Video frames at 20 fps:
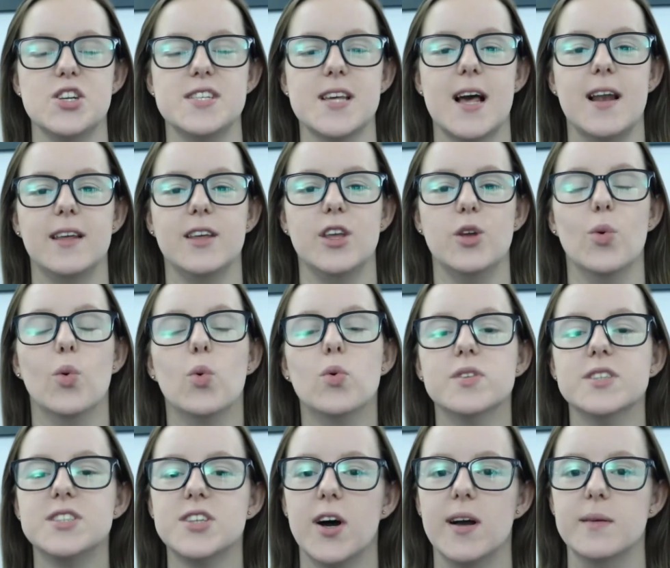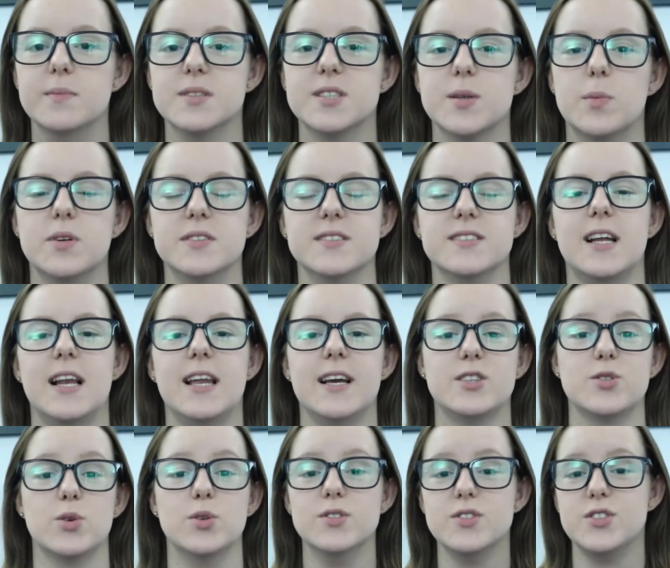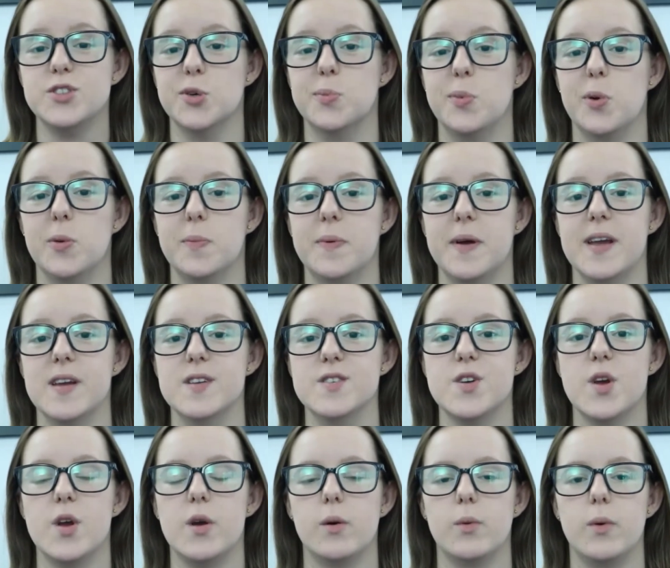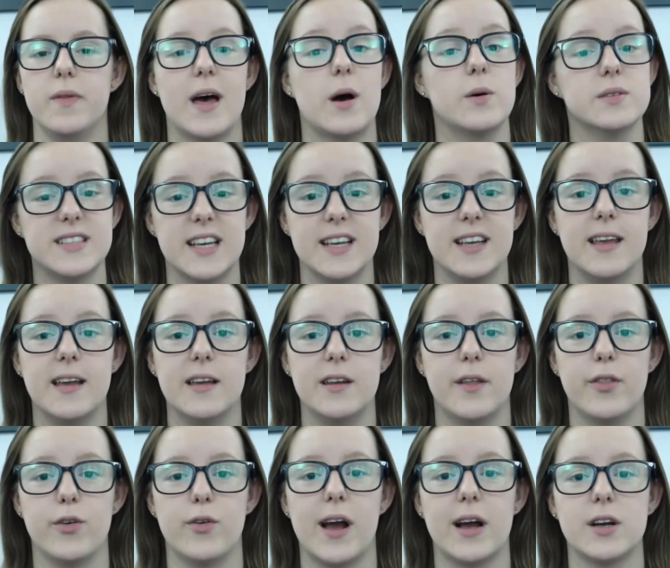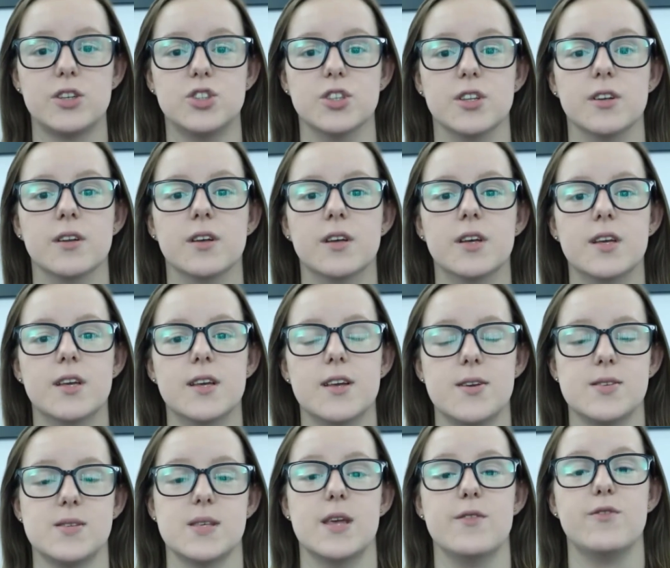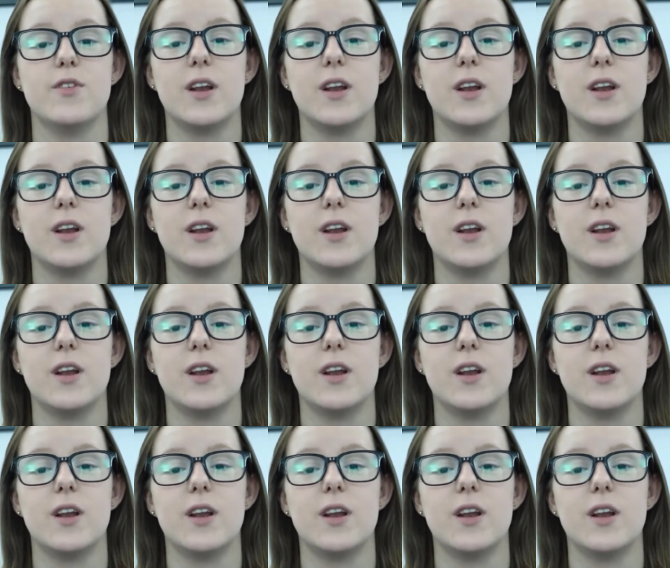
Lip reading: telling you all the time someone has clicked onto your blog page without taking another action. So they've